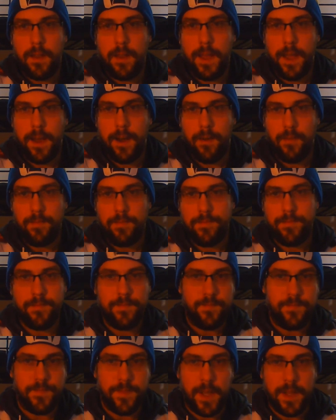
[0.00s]
Now,
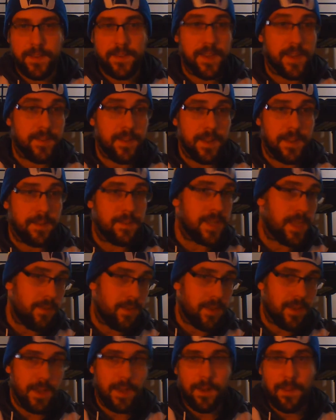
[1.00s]
on 16 and
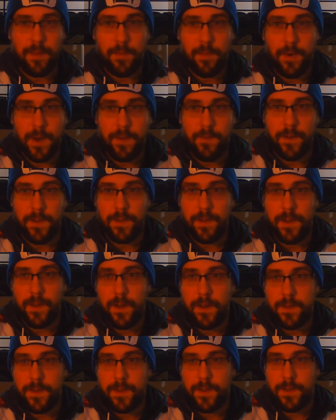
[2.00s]
17 of the preface, he
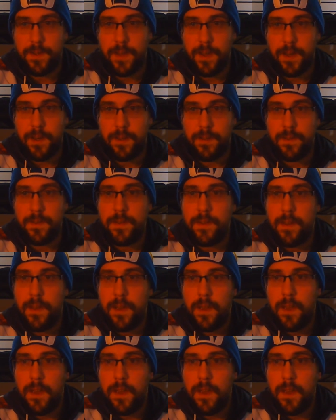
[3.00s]
also says,